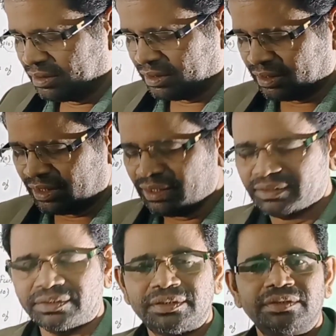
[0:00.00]

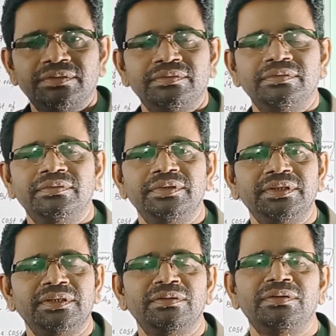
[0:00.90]
as
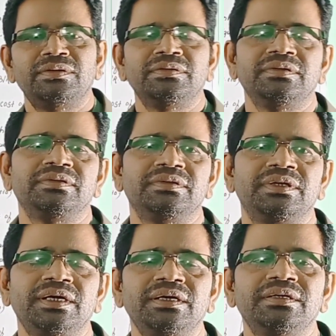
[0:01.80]
we know,
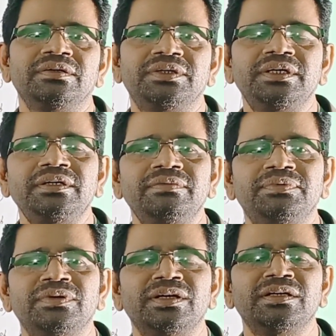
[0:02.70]
there are the three
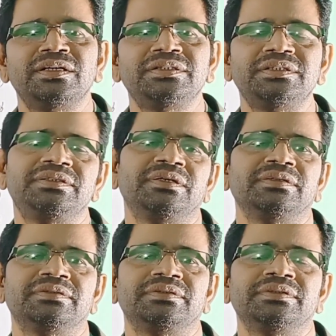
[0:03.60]
important
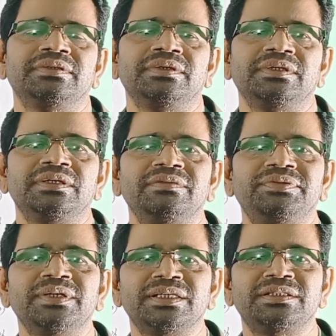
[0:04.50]
decisions in
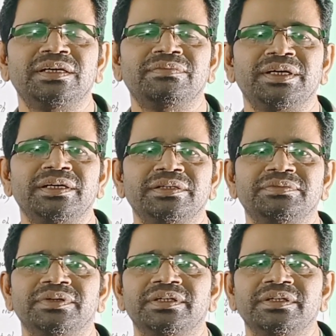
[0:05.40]
financial
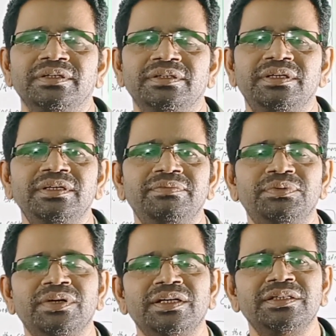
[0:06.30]
management. Three
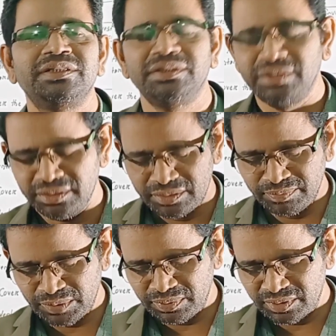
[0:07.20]
important decisions
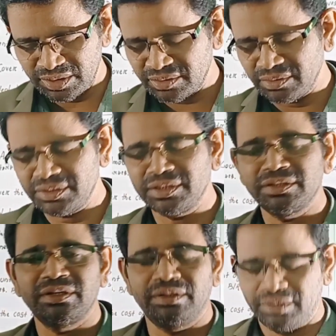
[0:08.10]
before discussing
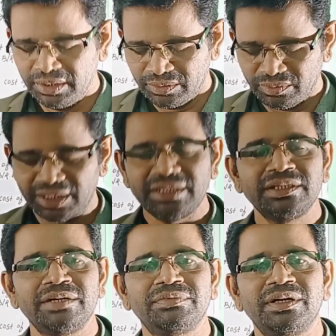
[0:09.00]
the working
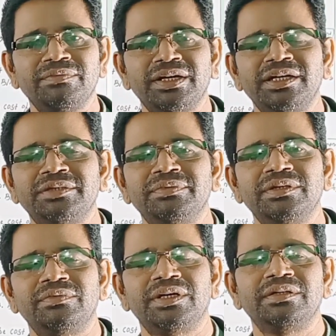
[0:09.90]
capital
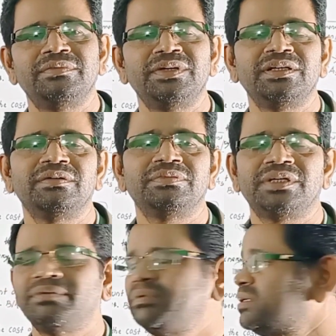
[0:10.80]
management. What is the meaning of
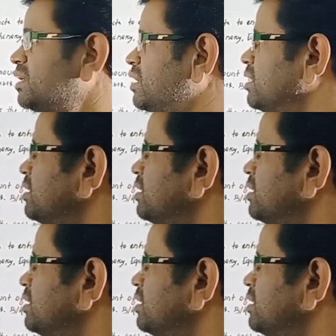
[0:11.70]
capital,